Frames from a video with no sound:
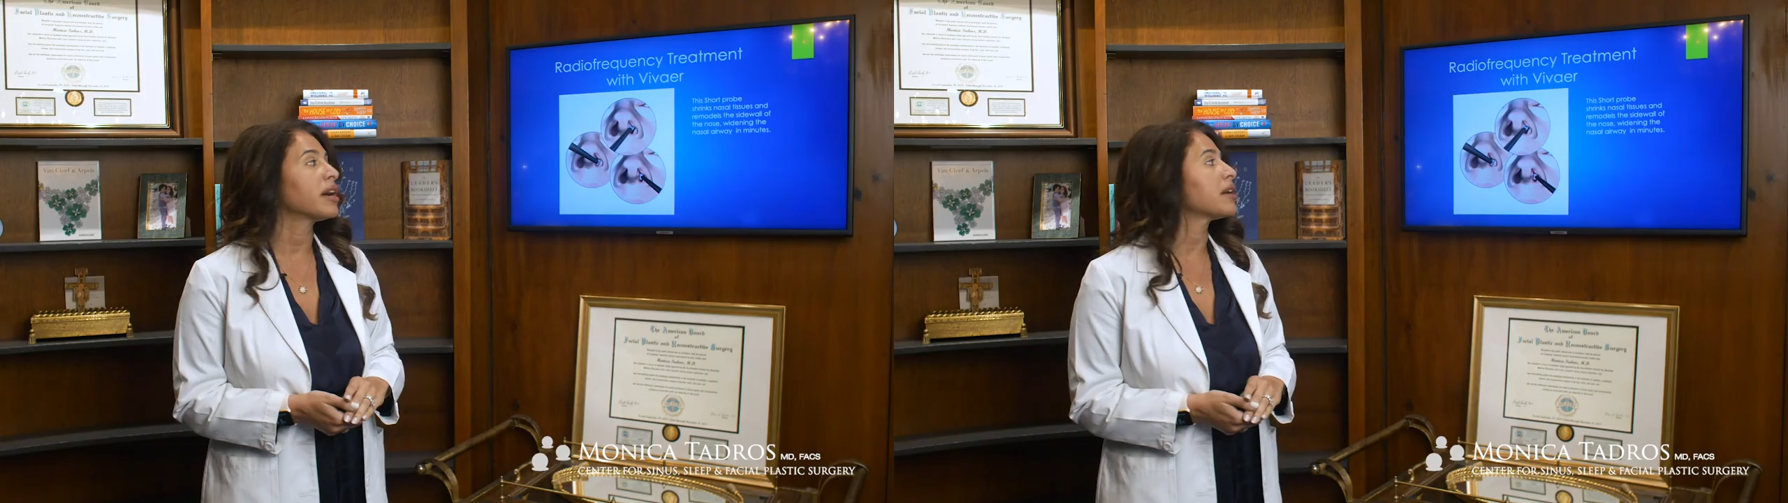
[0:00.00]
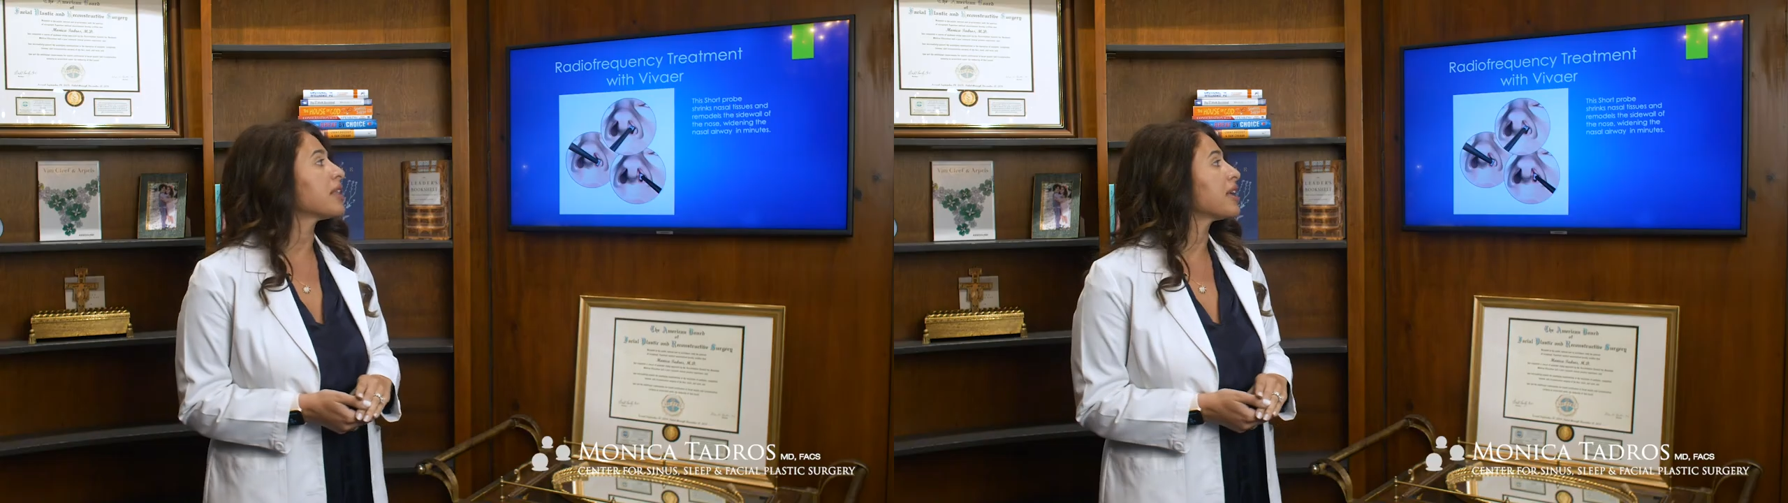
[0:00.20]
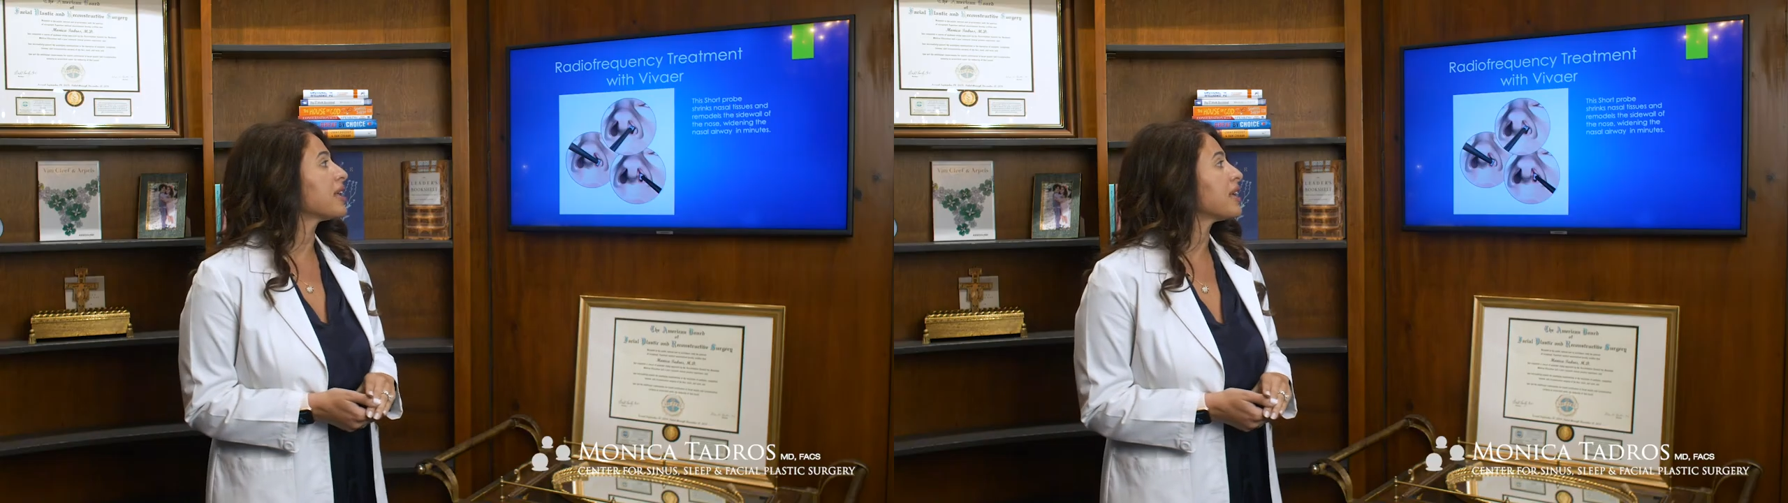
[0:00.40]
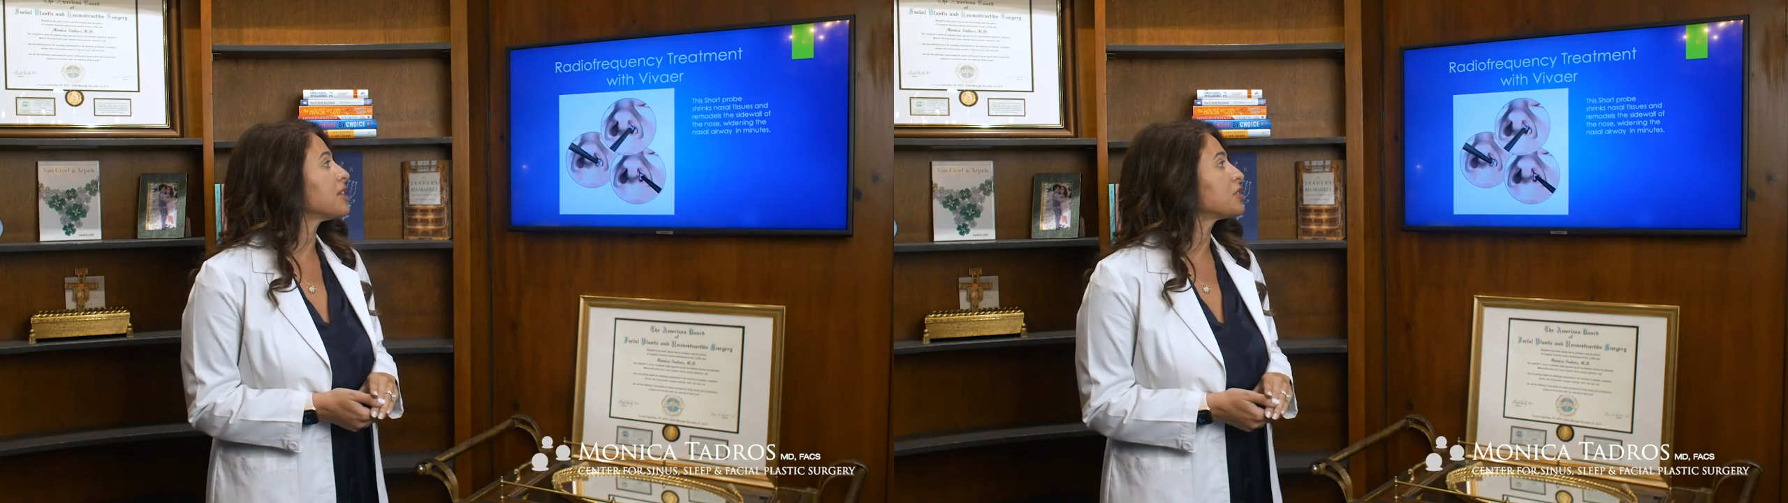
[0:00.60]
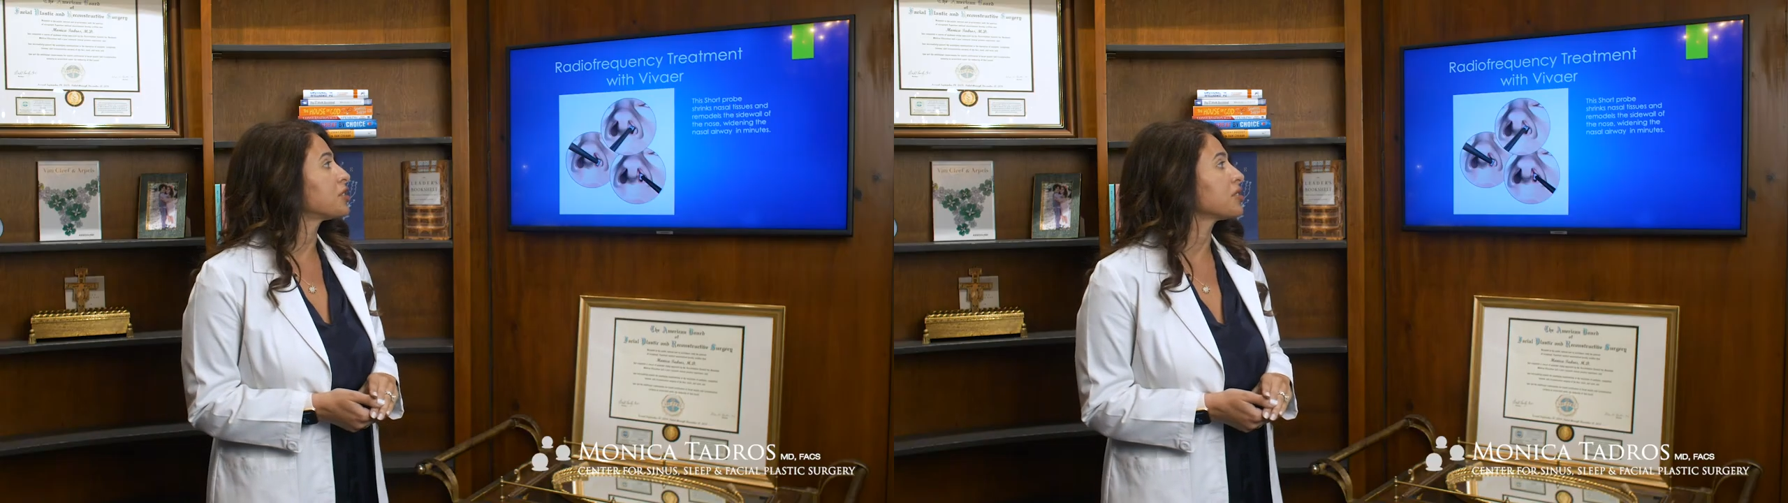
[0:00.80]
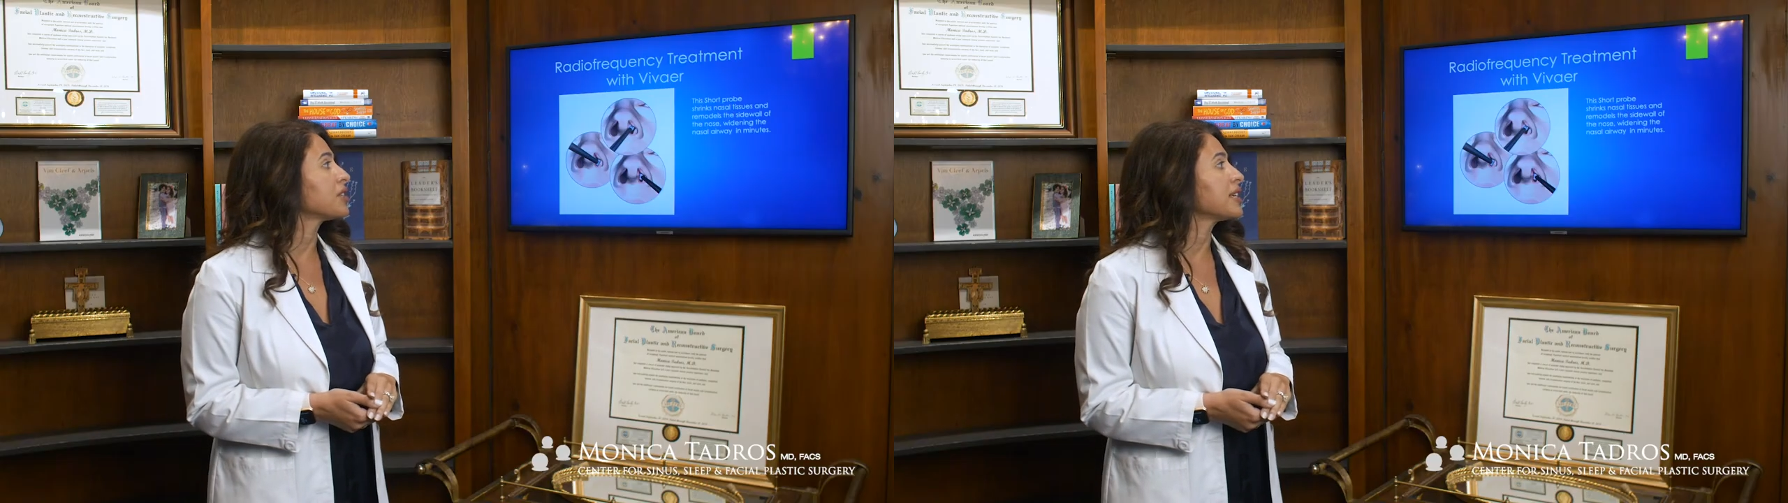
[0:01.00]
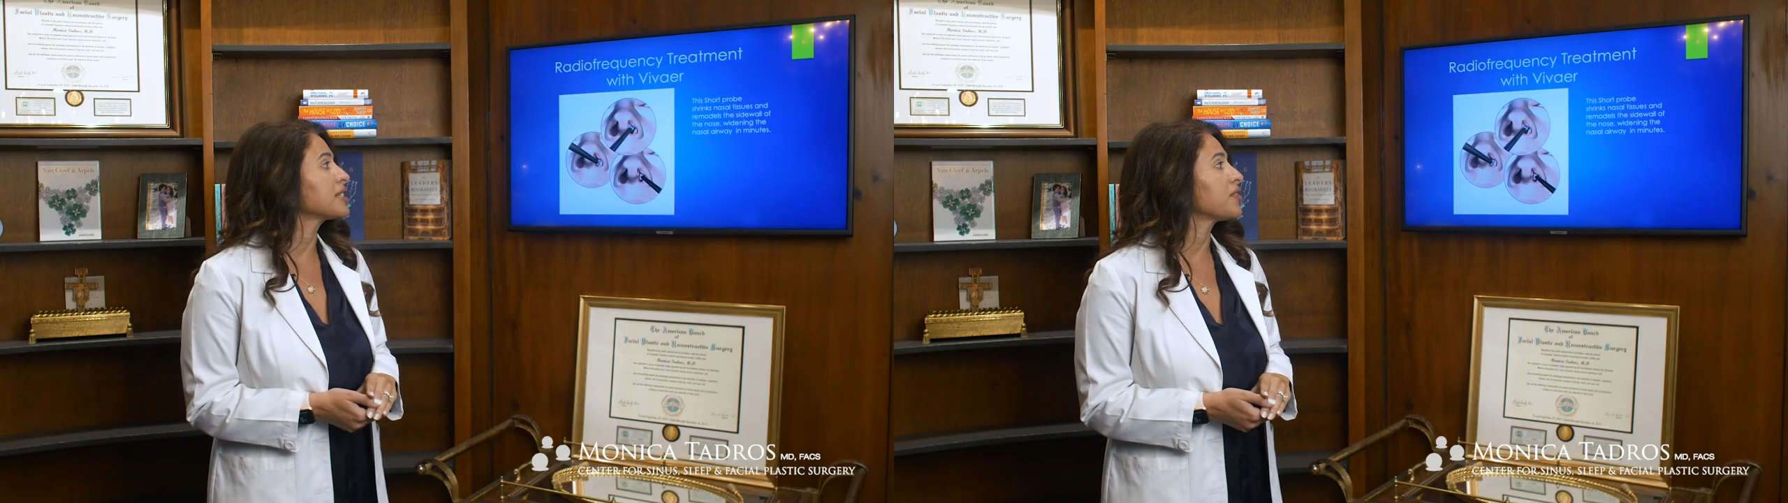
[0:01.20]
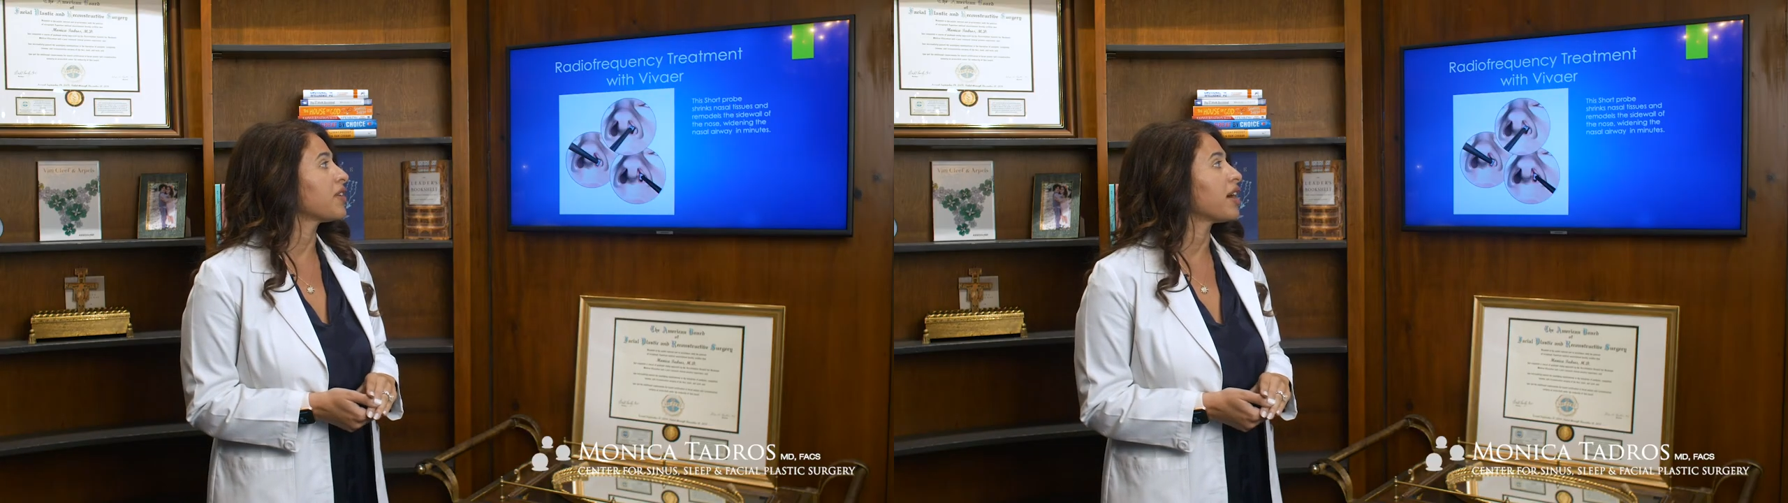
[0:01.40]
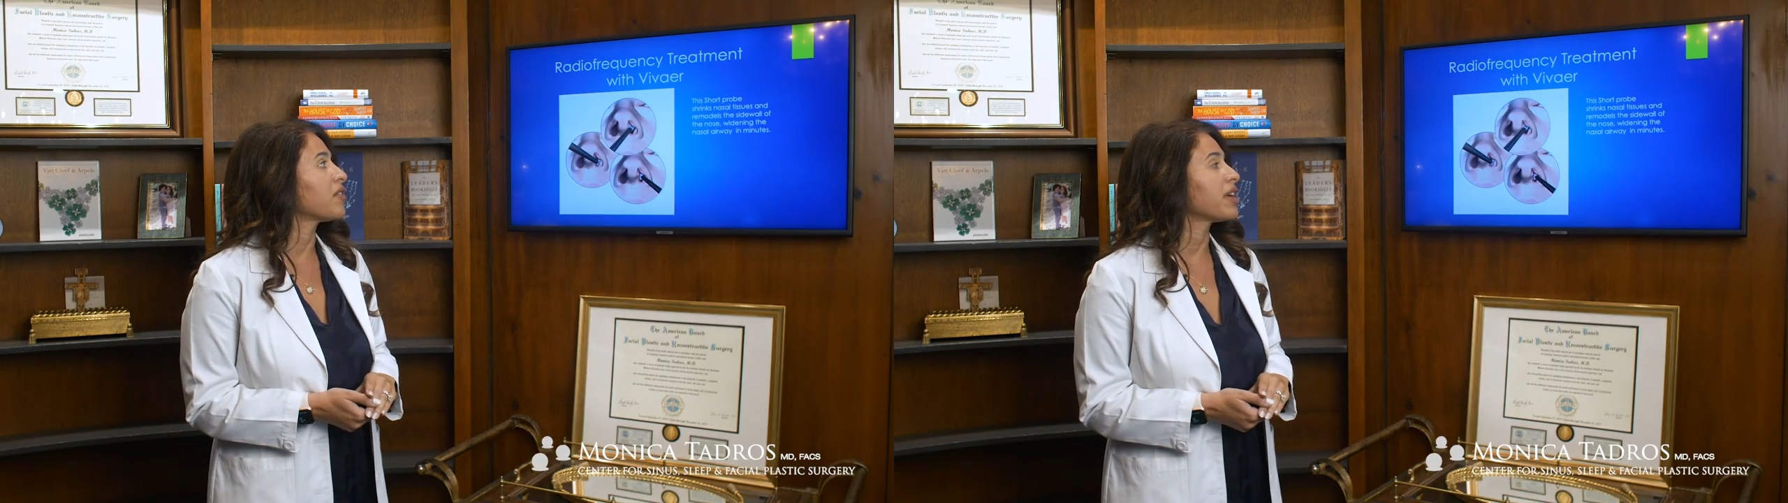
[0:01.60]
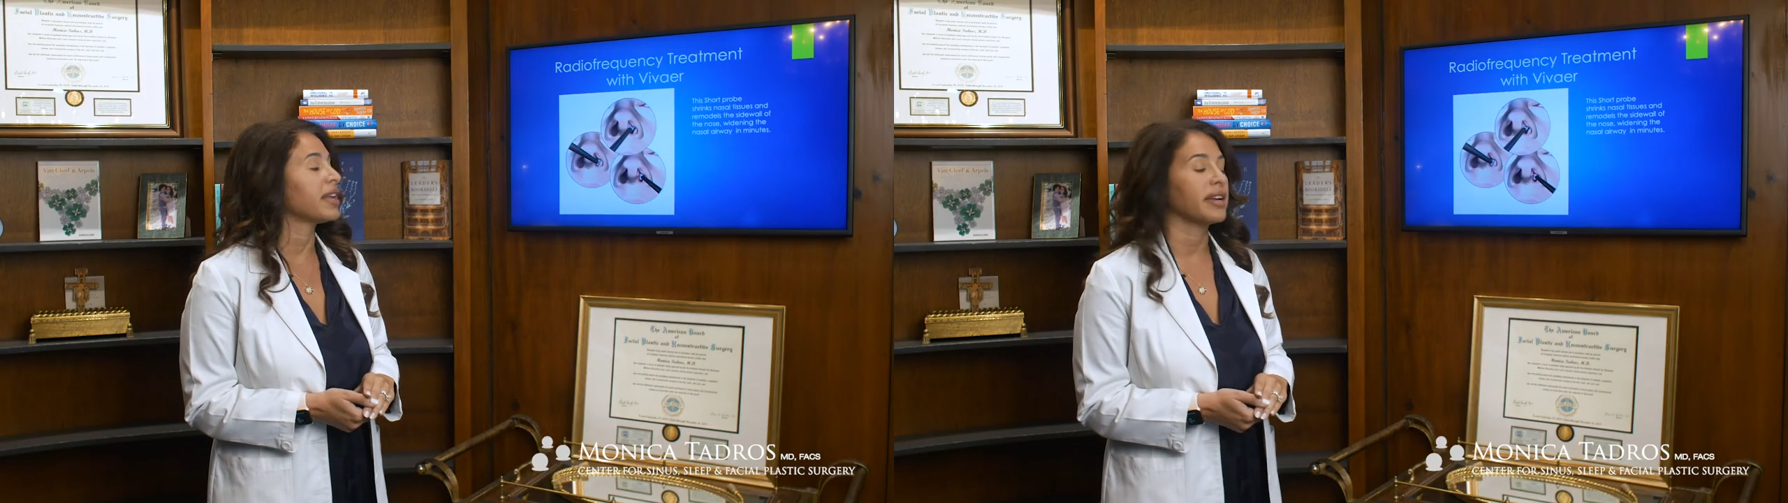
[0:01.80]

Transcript: uh, the internal nasal valve and